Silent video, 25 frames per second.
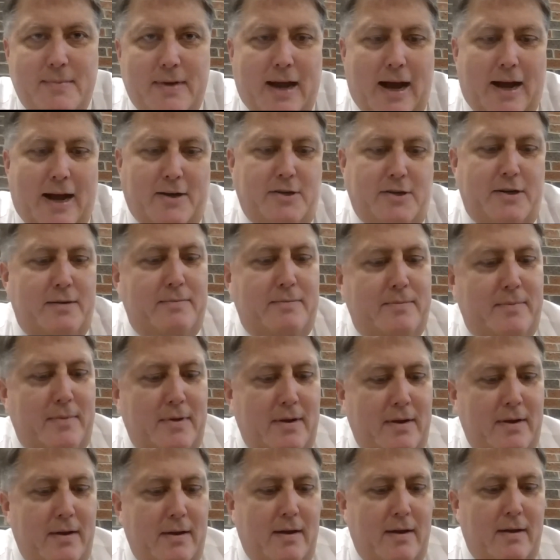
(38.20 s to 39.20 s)
Gotcha.
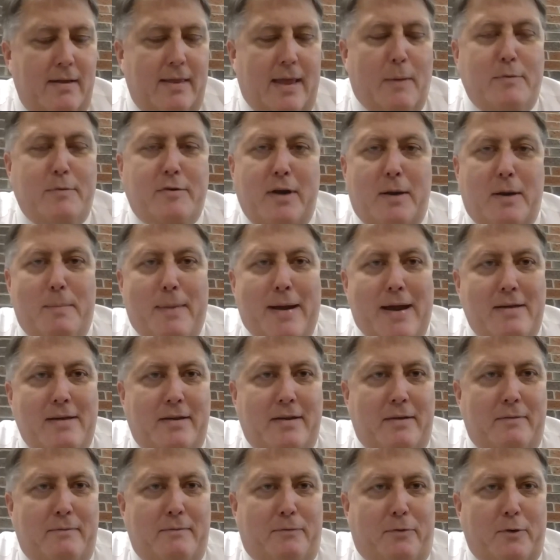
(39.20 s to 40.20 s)
That was an
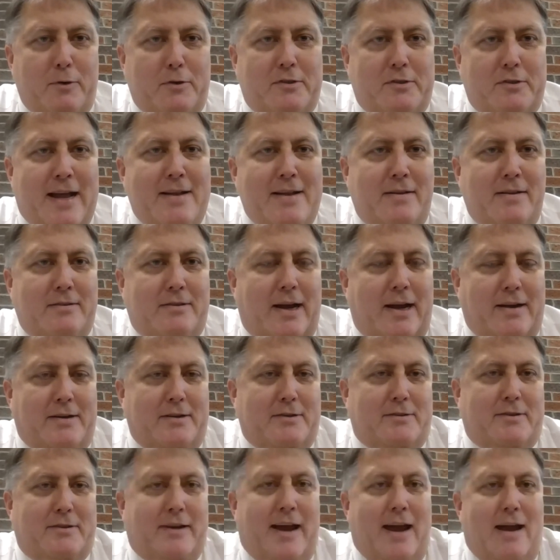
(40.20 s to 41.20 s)
amazing first sentence I
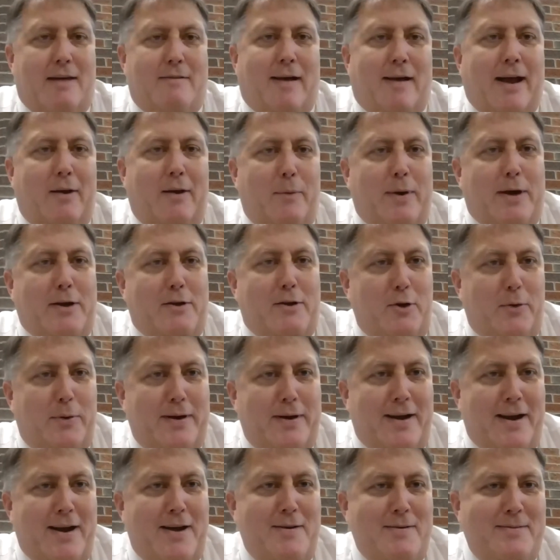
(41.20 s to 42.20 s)
just gave. I got to redo
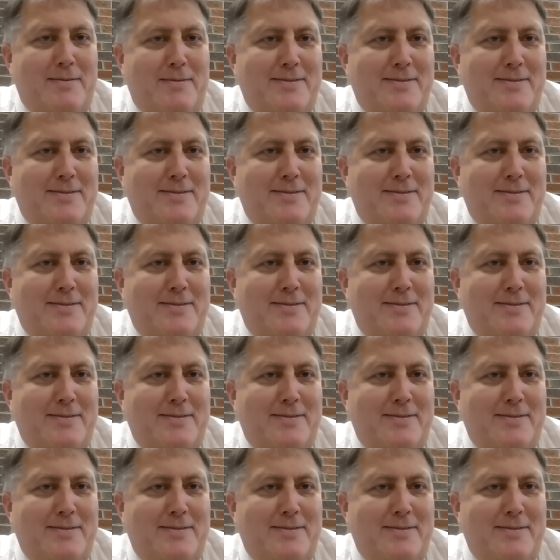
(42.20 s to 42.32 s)
it now.